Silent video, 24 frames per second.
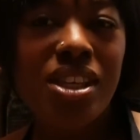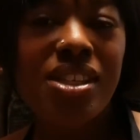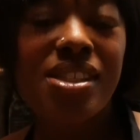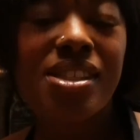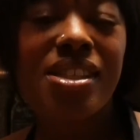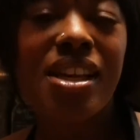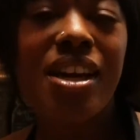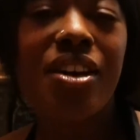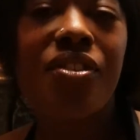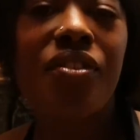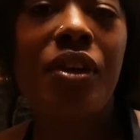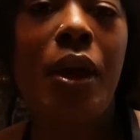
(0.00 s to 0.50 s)

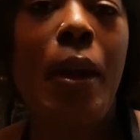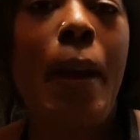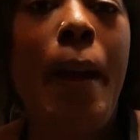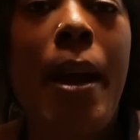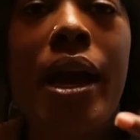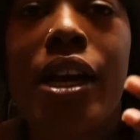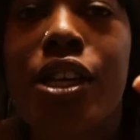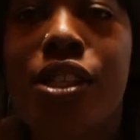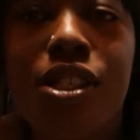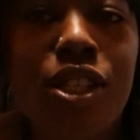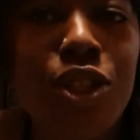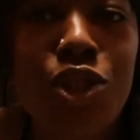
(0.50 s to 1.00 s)
stuff,
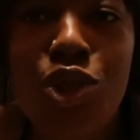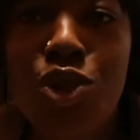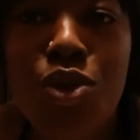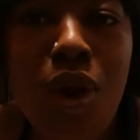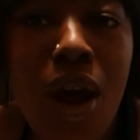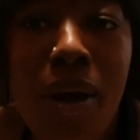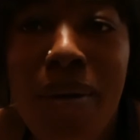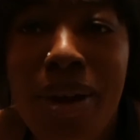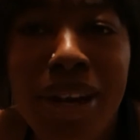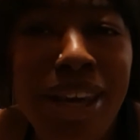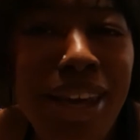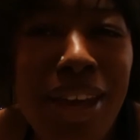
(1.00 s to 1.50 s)
since you're
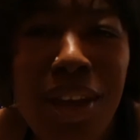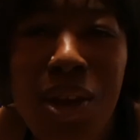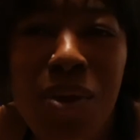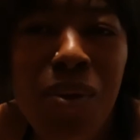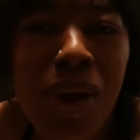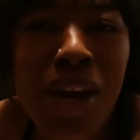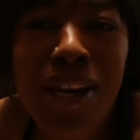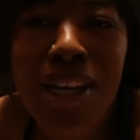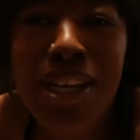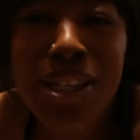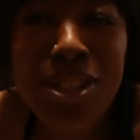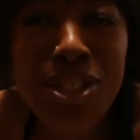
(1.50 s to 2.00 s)
already here,
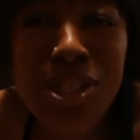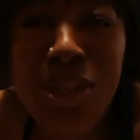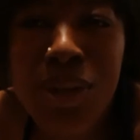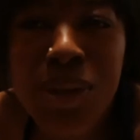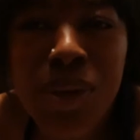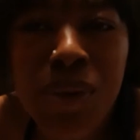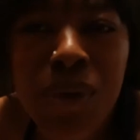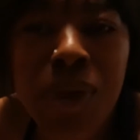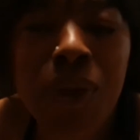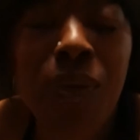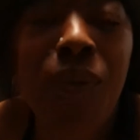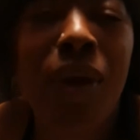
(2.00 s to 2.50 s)
why not show
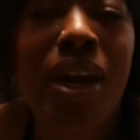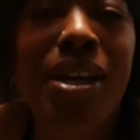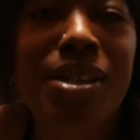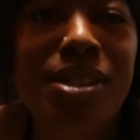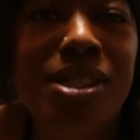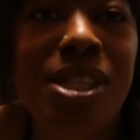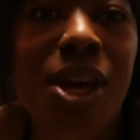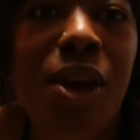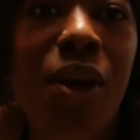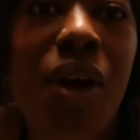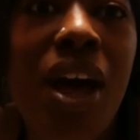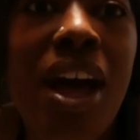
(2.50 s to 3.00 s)
you anyway?
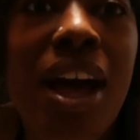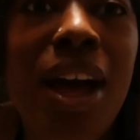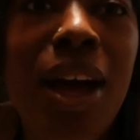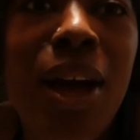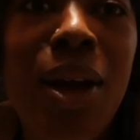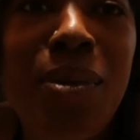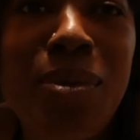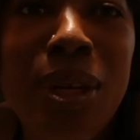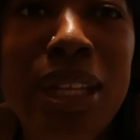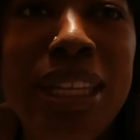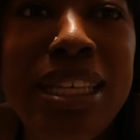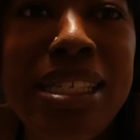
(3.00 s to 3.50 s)
So
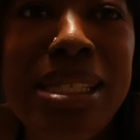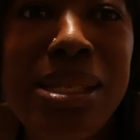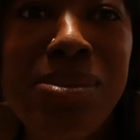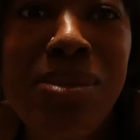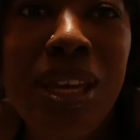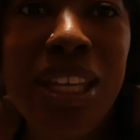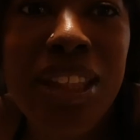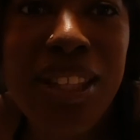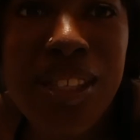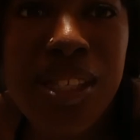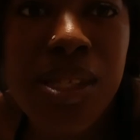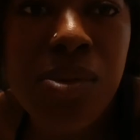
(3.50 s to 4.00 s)
come on, let's
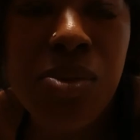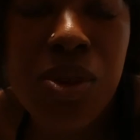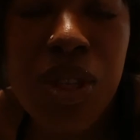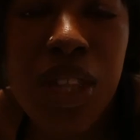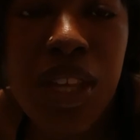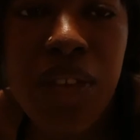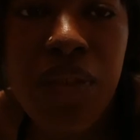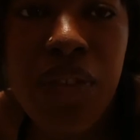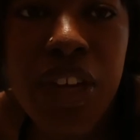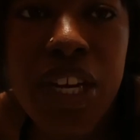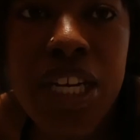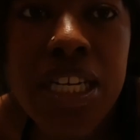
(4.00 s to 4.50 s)
make the
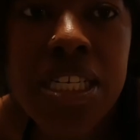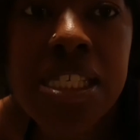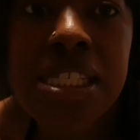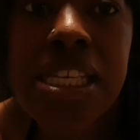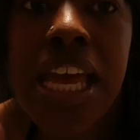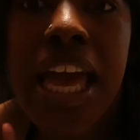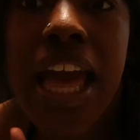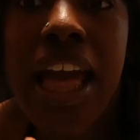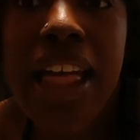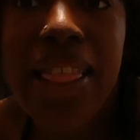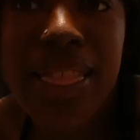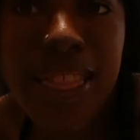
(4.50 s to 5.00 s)
smoothie first,
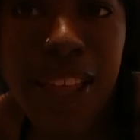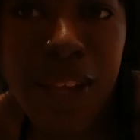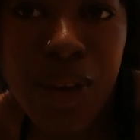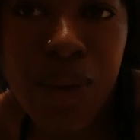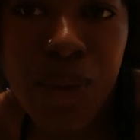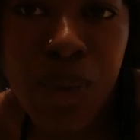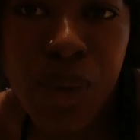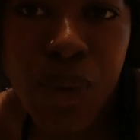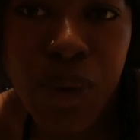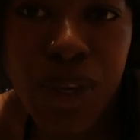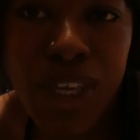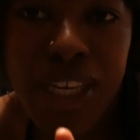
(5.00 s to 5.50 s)
and then
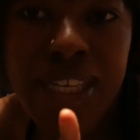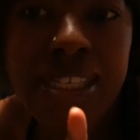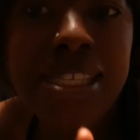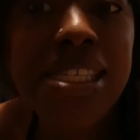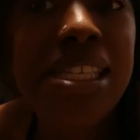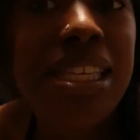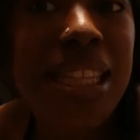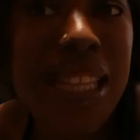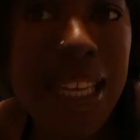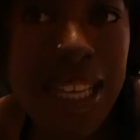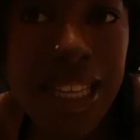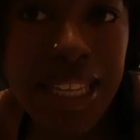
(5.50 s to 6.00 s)
we'll get
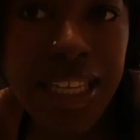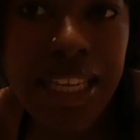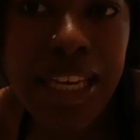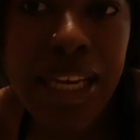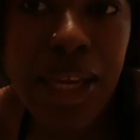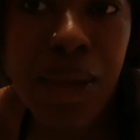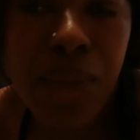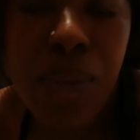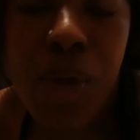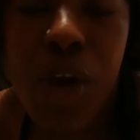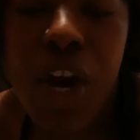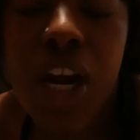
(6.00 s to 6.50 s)
to the
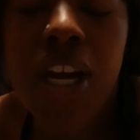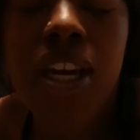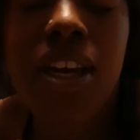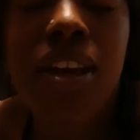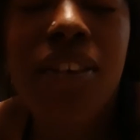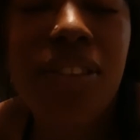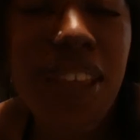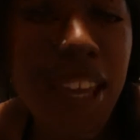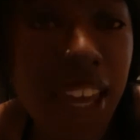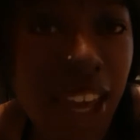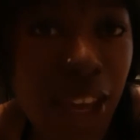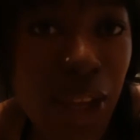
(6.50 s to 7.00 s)
cleaning part
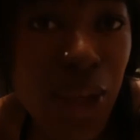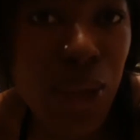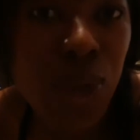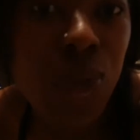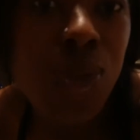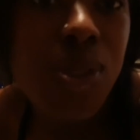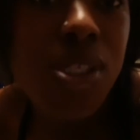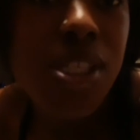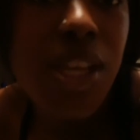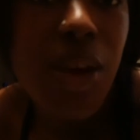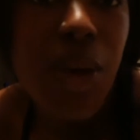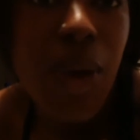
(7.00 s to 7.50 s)
of the
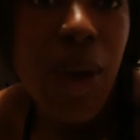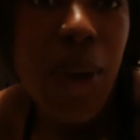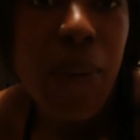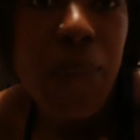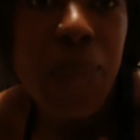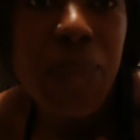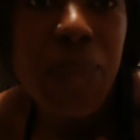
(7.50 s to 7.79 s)
candles. Okay.